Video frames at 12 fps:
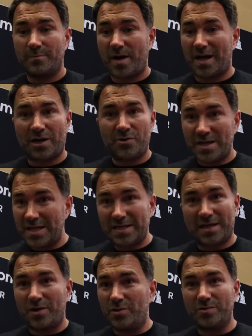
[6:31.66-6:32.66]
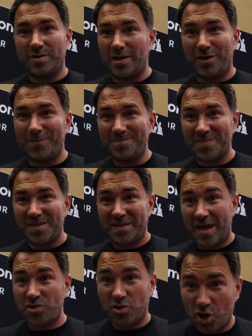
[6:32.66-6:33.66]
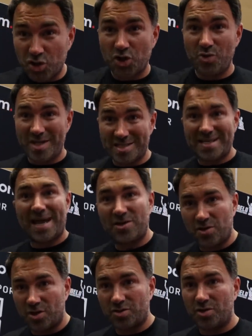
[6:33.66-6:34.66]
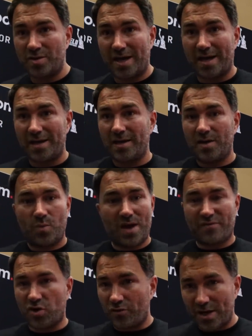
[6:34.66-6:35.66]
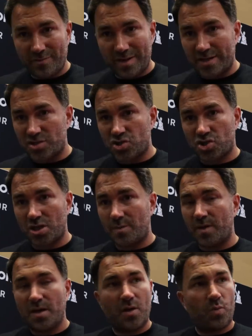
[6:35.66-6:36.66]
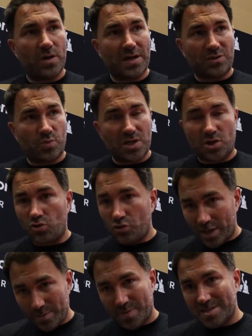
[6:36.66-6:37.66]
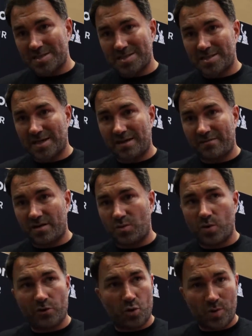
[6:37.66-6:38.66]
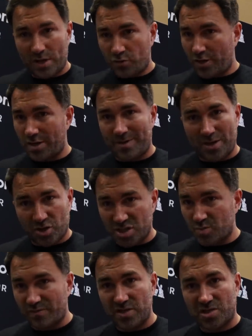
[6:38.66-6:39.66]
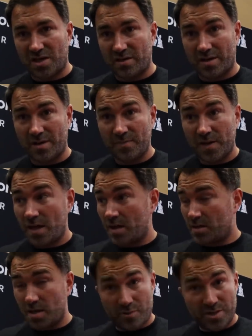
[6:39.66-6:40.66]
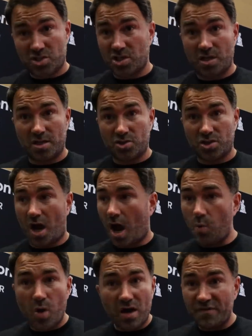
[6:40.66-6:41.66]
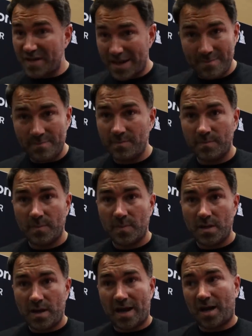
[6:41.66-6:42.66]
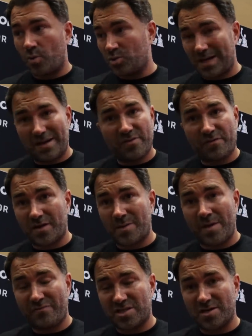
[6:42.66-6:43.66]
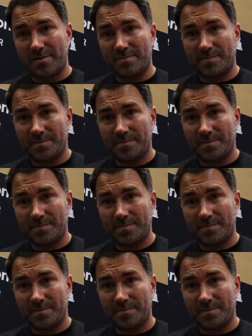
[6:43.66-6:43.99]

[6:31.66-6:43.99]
But I don't need no, you know, now you've got to do this, now you've got to do that. We have a great relationship, we, get, we do great business together, we're all incredibly honest with each other. They're in charge, I work for them, and I will deliver for them every time.